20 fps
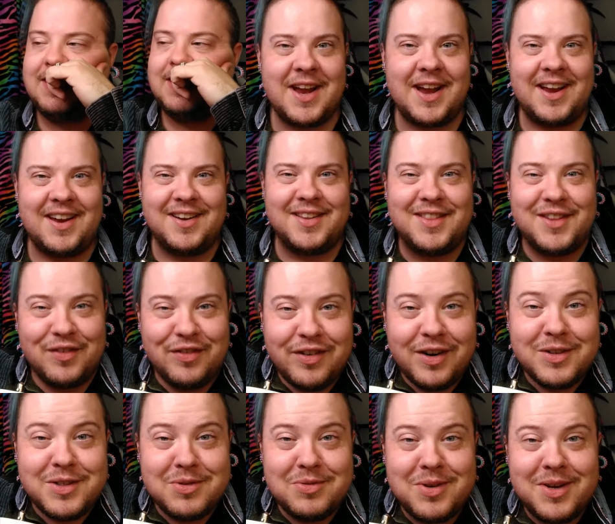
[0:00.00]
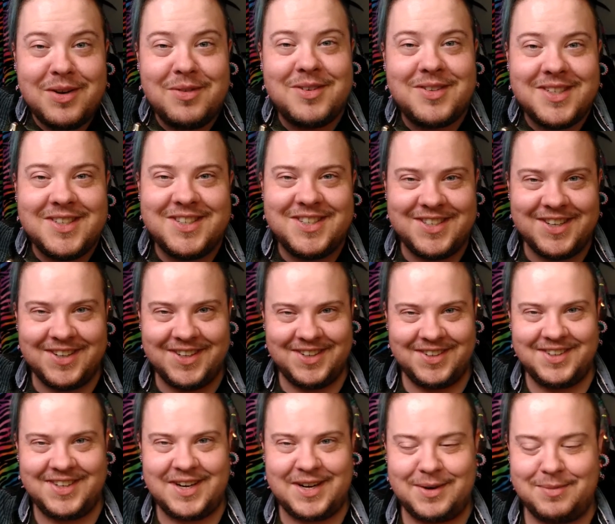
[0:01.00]
okay, the first one I want to show
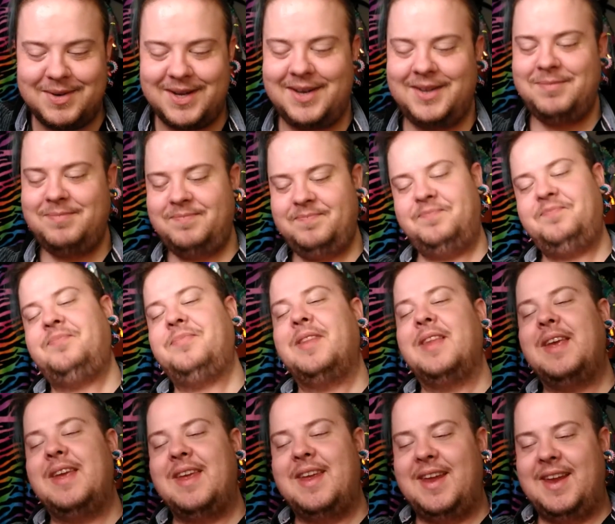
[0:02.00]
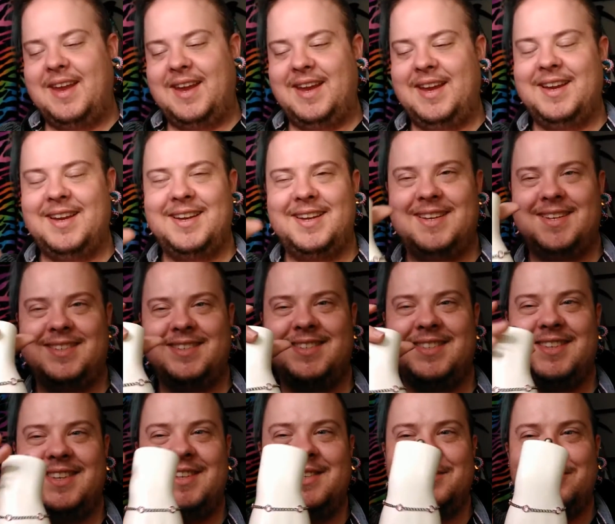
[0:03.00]
you that I made
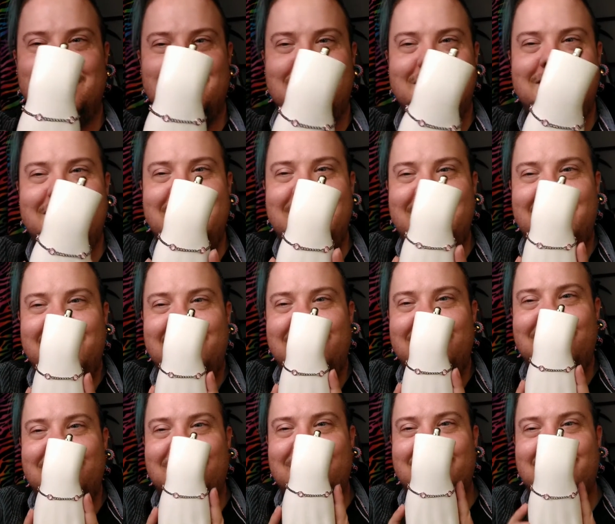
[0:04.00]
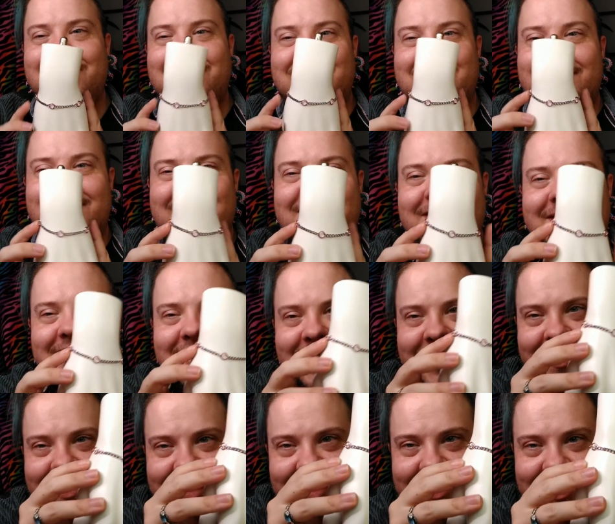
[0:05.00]
is these really cute
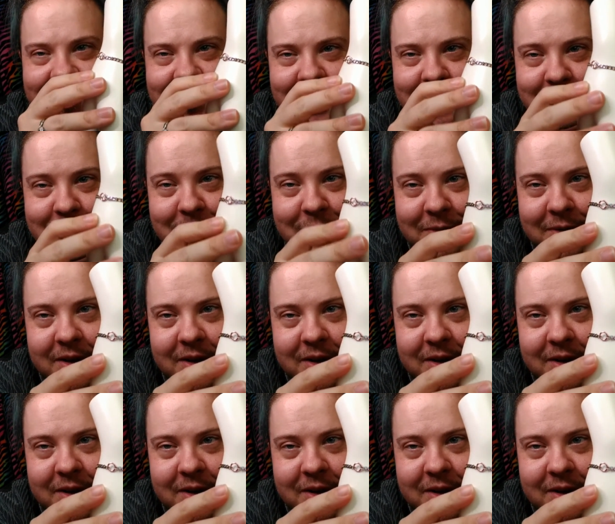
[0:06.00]
little,